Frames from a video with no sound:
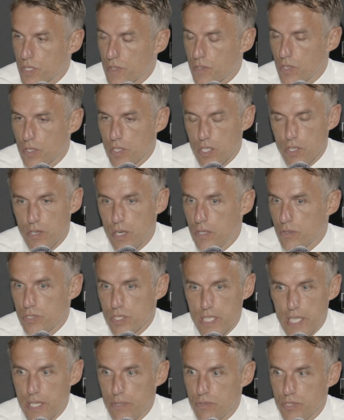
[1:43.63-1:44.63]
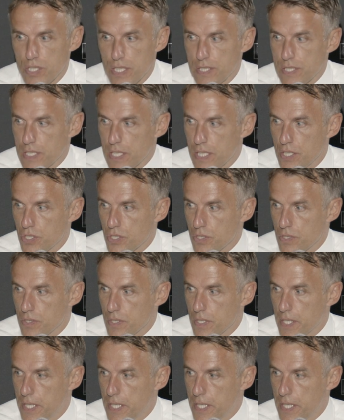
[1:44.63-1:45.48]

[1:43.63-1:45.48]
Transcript: I thought the crowd tonight was sensational.